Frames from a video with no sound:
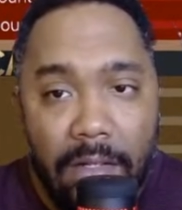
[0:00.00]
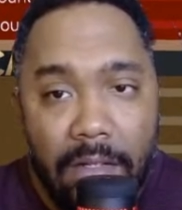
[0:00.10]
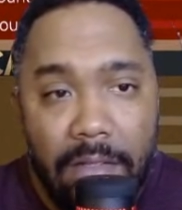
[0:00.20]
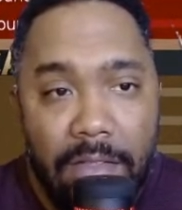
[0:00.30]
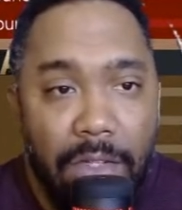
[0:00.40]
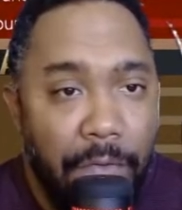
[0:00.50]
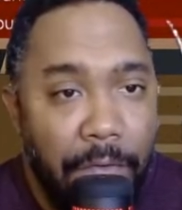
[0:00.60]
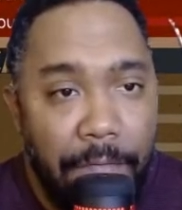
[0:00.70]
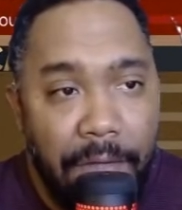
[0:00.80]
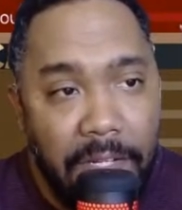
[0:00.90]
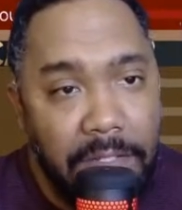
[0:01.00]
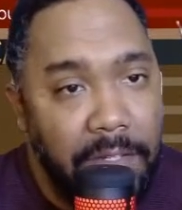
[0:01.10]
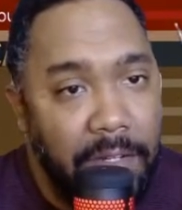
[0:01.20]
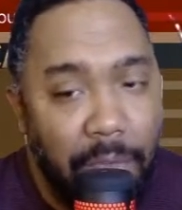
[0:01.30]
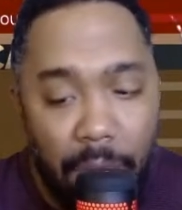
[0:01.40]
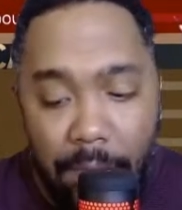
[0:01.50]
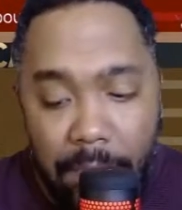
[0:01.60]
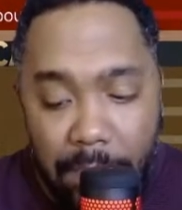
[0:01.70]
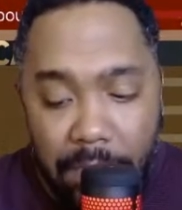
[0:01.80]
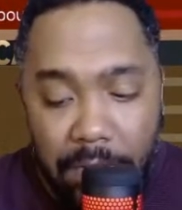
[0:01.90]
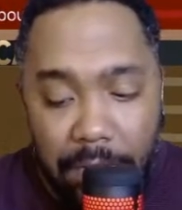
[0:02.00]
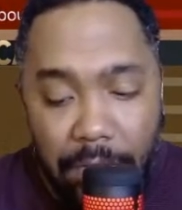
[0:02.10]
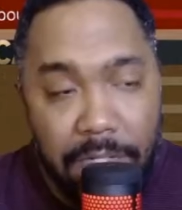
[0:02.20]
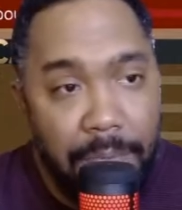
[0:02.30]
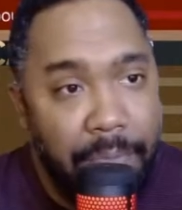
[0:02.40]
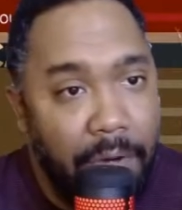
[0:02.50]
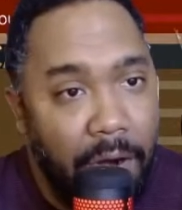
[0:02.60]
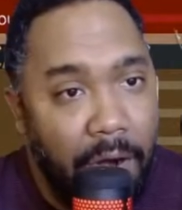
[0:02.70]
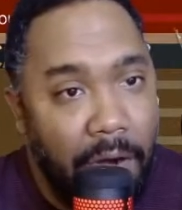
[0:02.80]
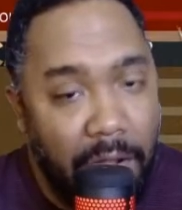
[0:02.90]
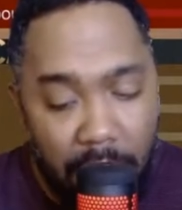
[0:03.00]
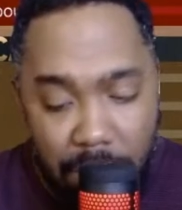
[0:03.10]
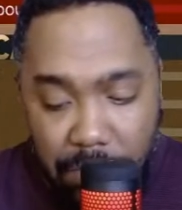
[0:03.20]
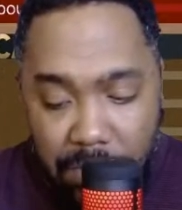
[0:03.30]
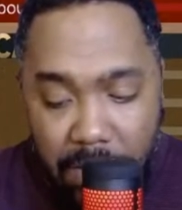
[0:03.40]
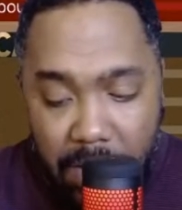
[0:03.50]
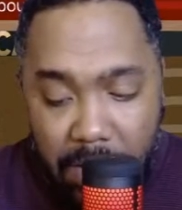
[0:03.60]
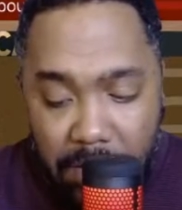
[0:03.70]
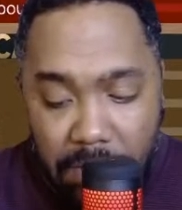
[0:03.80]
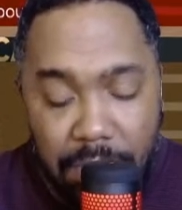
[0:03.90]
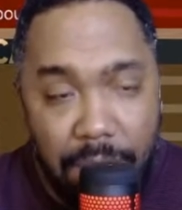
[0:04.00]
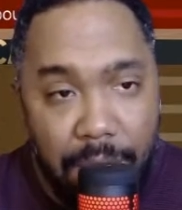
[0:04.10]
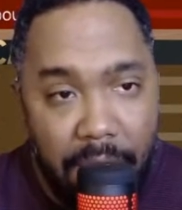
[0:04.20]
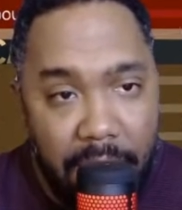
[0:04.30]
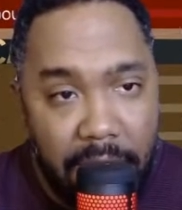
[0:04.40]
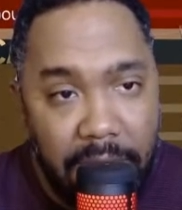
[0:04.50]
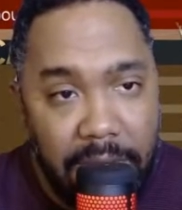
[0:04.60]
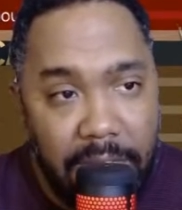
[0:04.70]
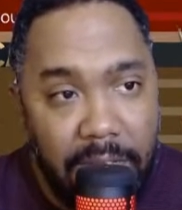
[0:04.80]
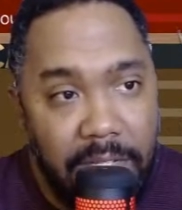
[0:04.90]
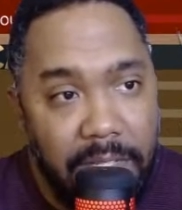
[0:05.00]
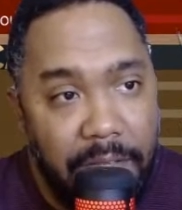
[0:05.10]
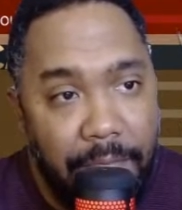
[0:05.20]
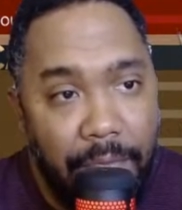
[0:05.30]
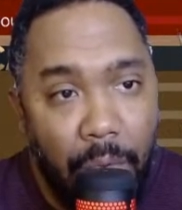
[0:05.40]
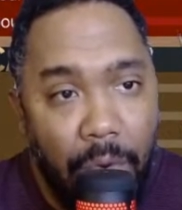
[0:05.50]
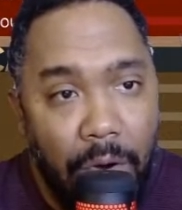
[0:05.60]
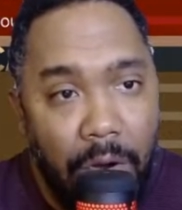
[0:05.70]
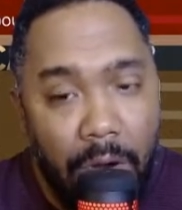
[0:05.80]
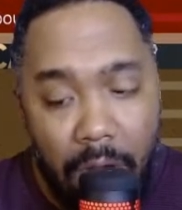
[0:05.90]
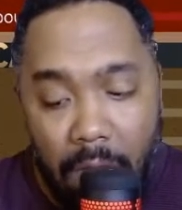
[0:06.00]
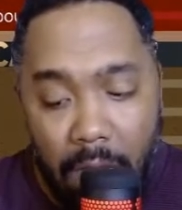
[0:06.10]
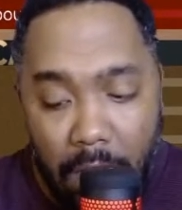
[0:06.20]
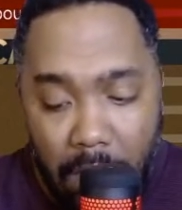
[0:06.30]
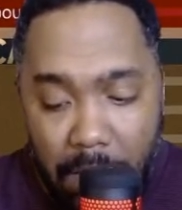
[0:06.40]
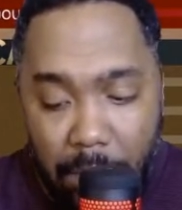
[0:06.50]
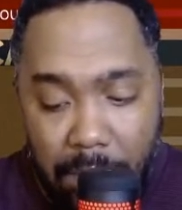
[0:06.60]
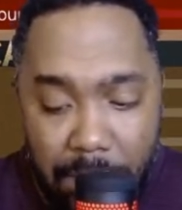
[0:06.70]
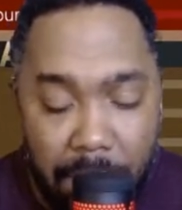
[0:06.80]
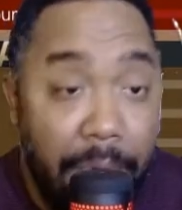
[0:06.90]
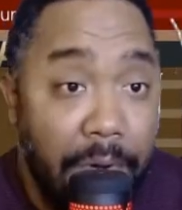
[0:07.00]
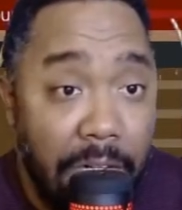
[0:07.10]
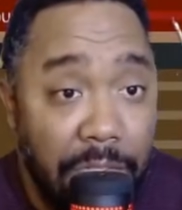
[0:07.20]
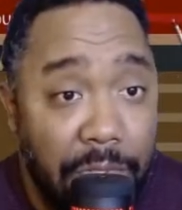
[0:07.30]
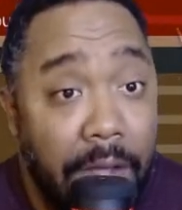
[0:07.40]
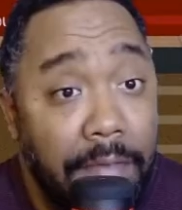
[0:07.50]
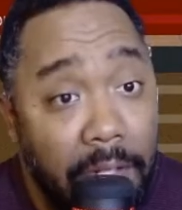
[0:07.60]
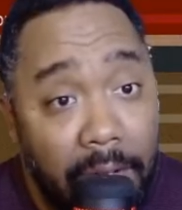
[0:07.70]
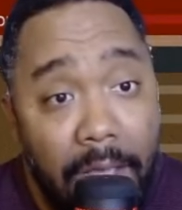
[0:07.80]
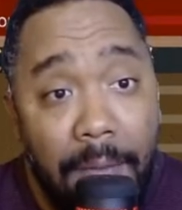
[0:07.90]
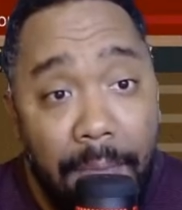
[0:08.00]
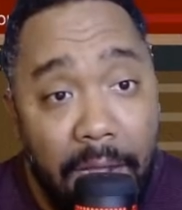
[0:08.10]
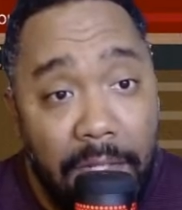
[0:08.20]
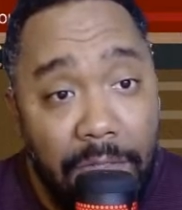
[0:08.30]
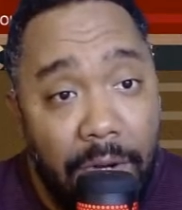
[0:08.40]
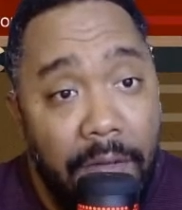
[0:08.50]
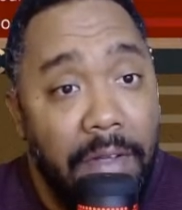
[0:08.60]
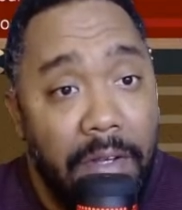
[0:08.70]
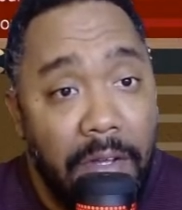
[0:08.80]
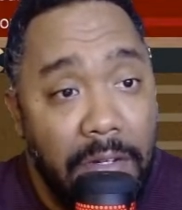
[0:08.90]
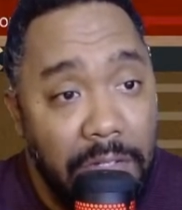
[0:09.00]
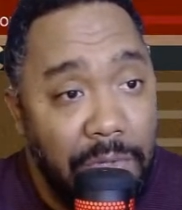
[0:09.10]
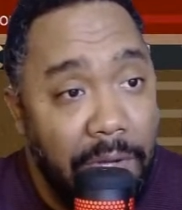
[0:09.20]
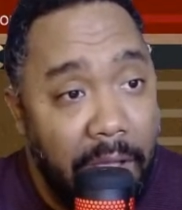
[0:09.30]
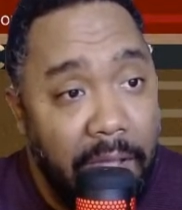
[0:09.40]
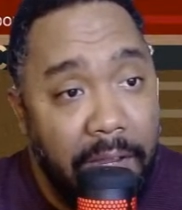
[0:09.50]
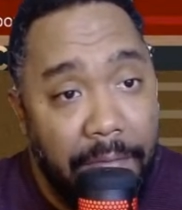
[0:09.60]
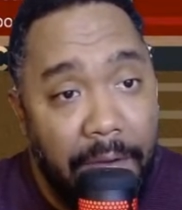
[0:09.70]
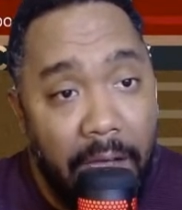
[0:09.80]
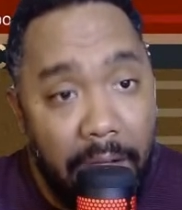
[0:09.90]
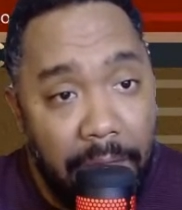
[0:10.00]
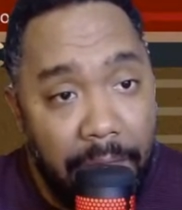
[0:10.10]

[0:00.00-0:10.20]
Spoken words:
So for finishing, what we want to do is put our close shot to 64. We want to put our driving layup and driving dunk to an 85.